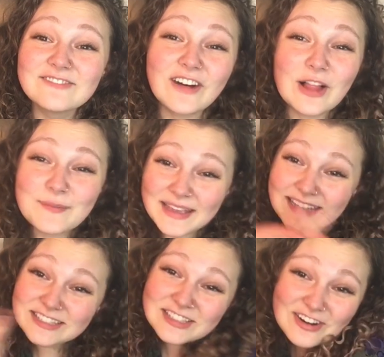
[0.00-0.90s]
follow my
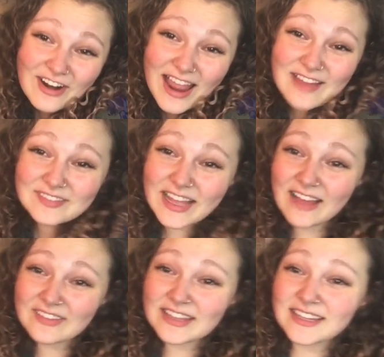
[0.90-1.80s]
Instagram. I'll
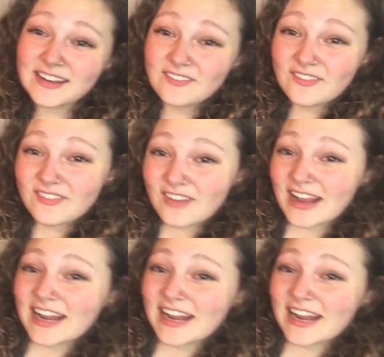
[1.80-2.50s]
have it right